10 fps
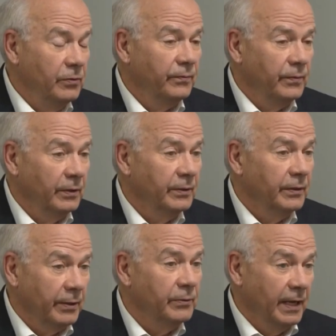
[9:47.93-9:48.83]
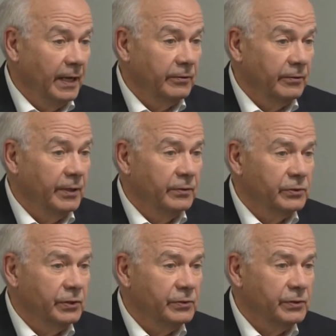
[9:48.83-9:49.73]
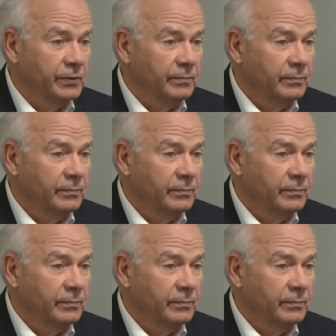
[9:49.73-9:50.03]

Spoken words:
feel that they were denigrating the system?